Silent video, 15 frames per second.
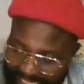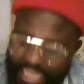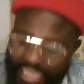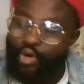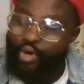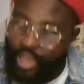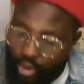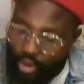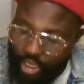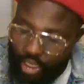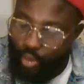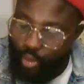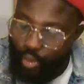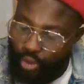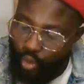he
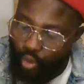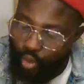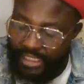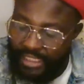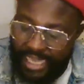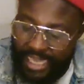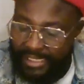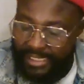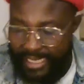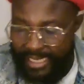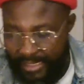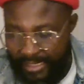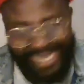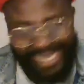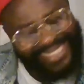will rule his 8
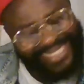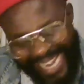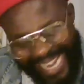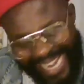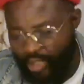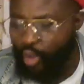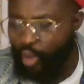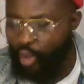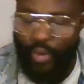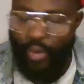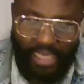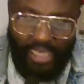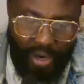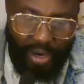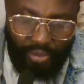years. There is no two ways
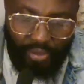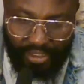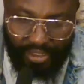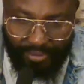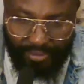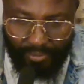about it.